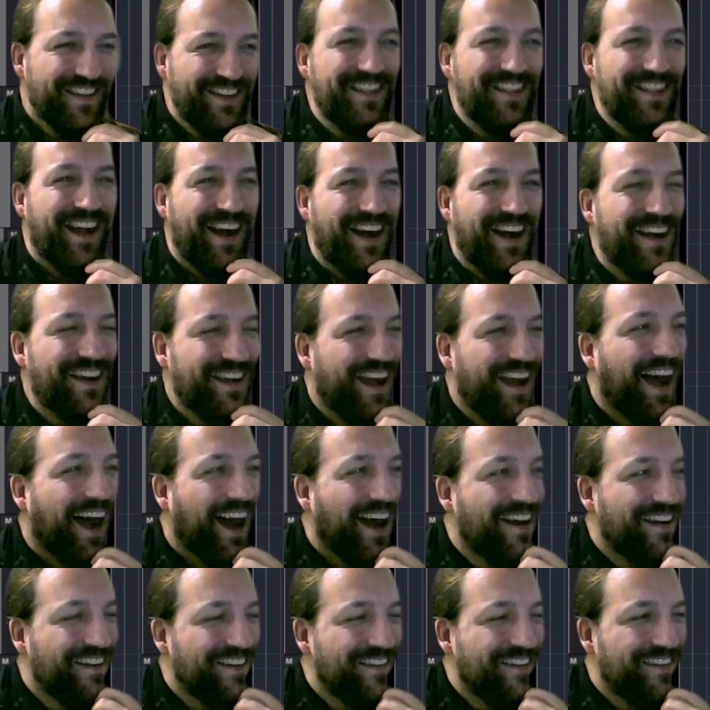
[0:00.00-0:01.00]

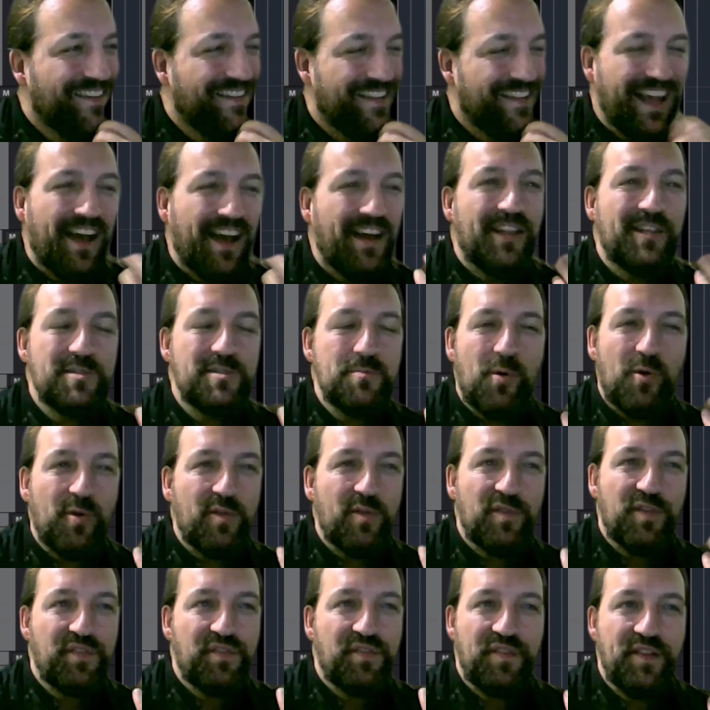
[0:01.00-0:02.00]
Yeah, it's more
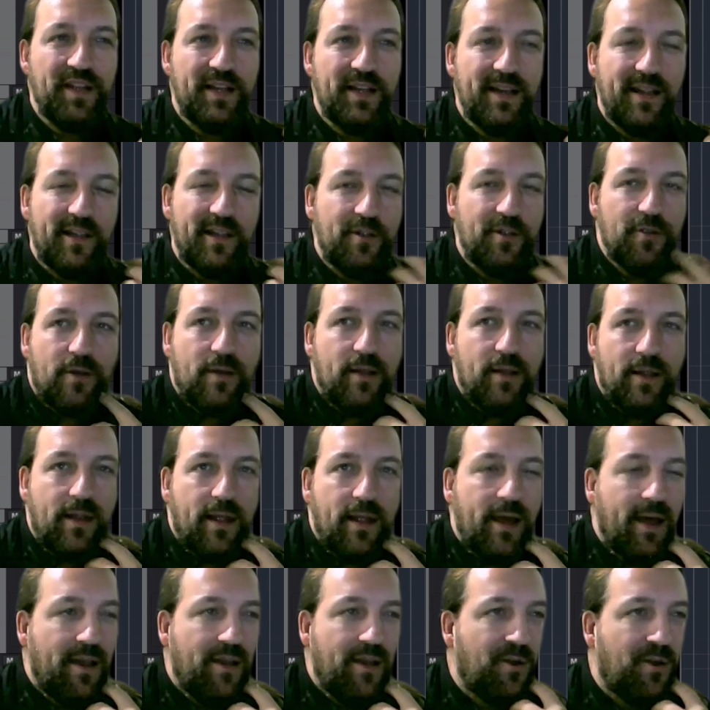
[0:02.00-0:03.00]
of a feeling. You're like,
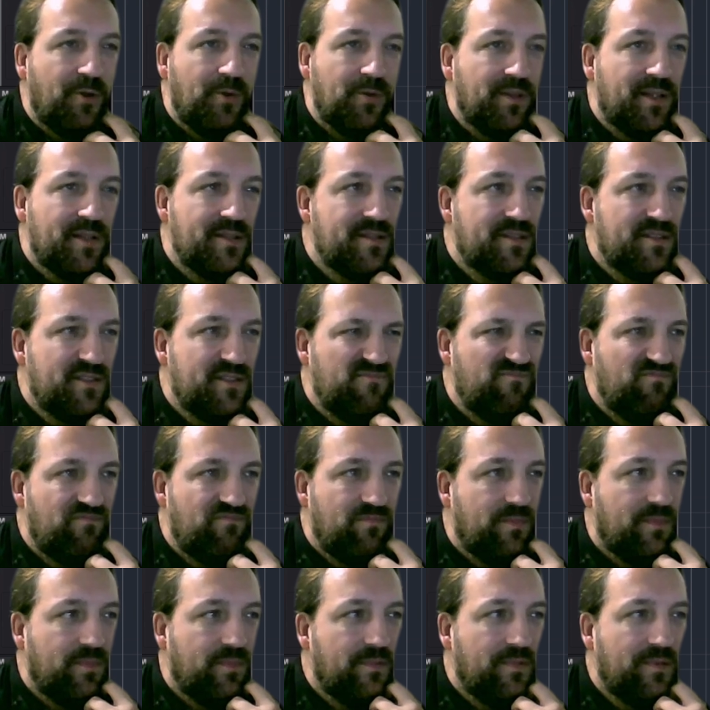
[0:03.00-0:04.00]
no, this
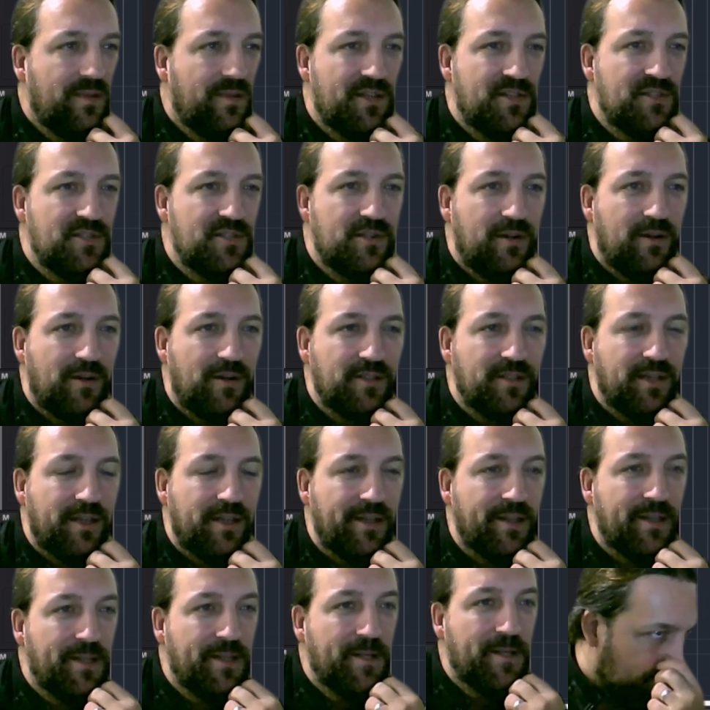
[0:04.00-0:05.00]
sucks.
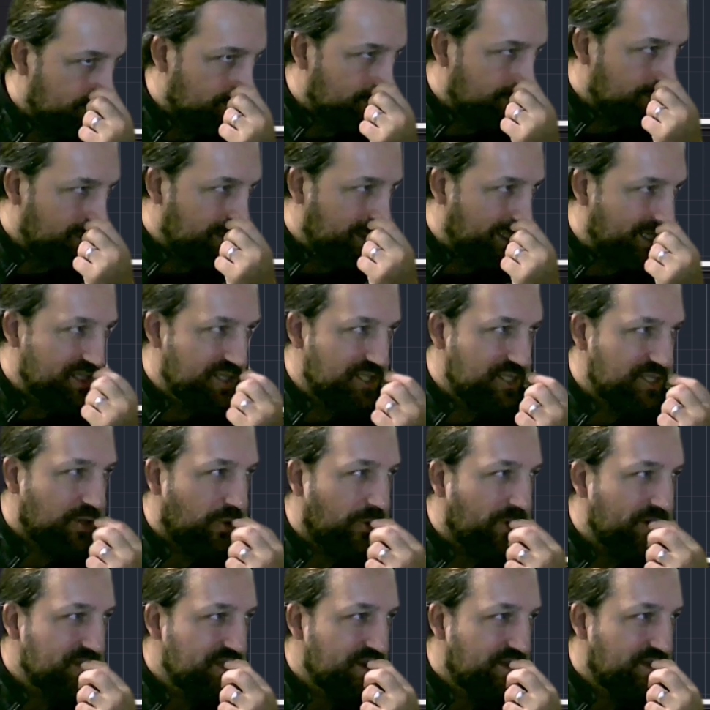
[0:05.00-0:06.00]
And this is
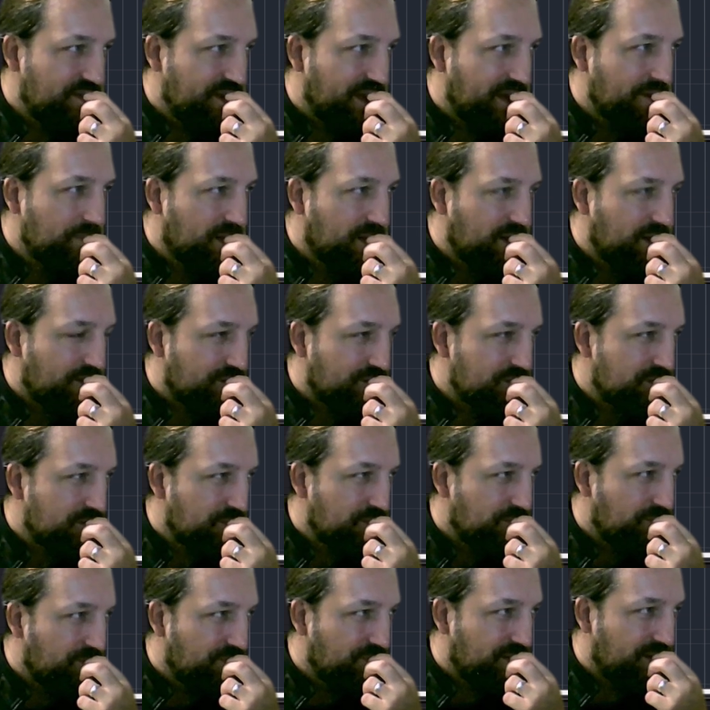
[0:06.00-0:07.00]
always a thing, because
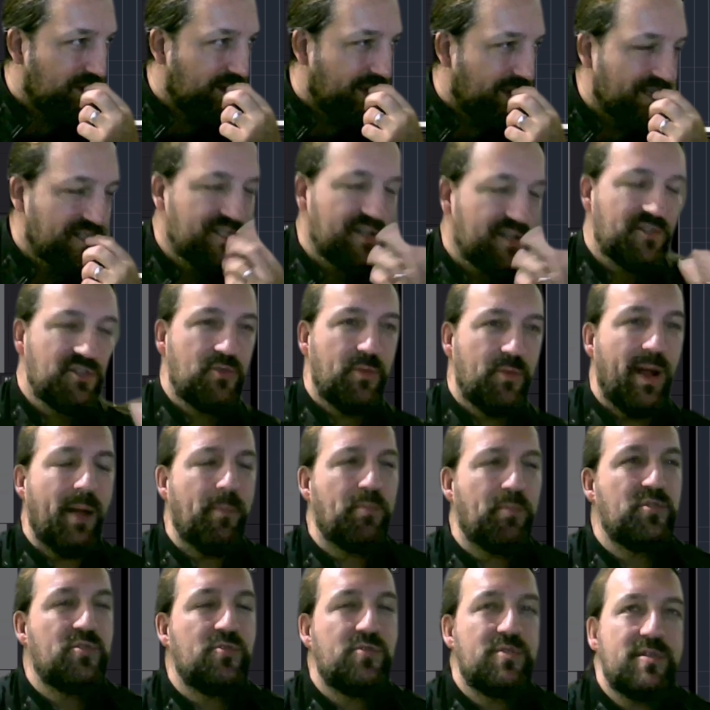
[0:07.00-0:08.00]
it's a
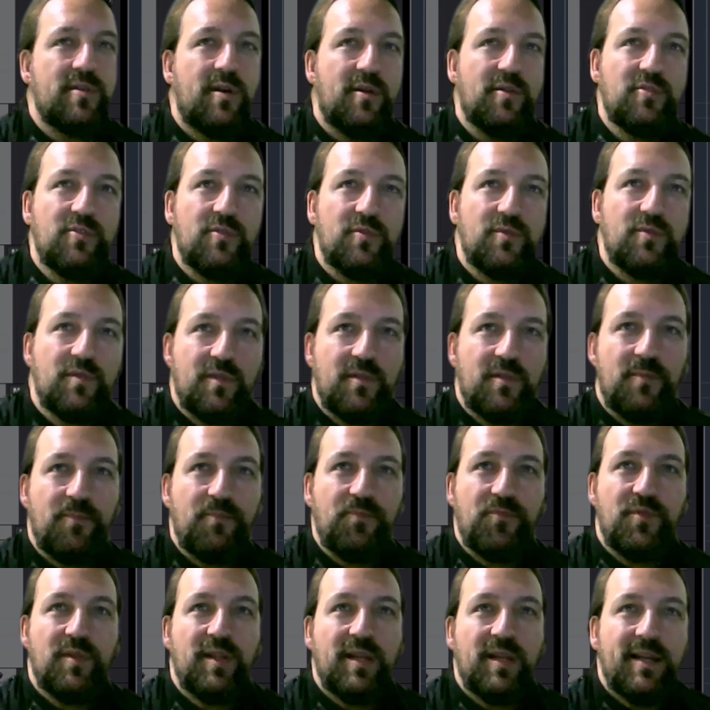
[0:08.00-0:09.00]
trap to start to
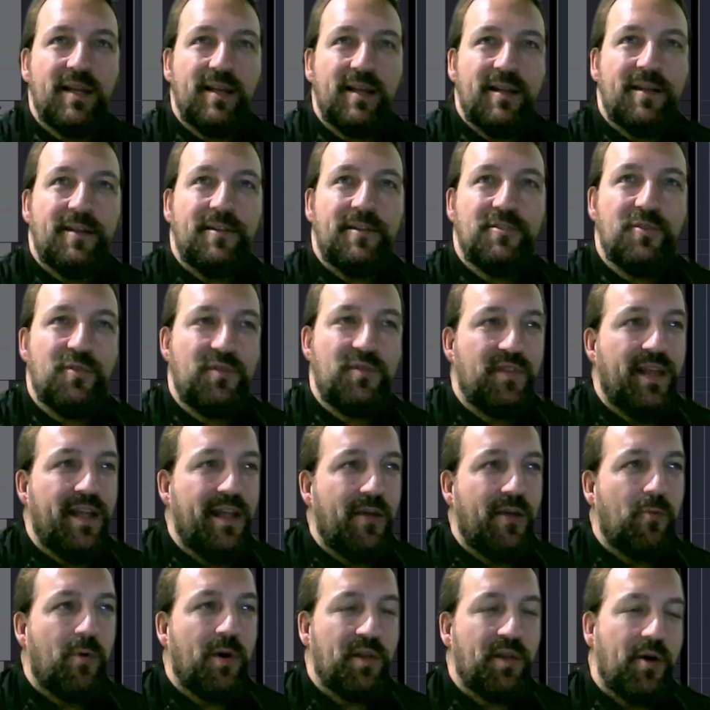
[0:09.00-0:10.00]

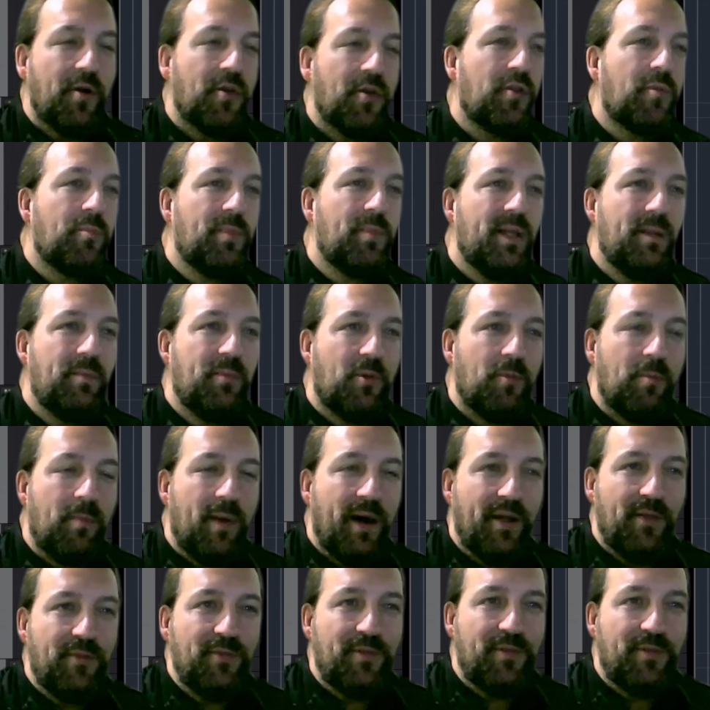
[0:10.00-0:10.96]
think what other people might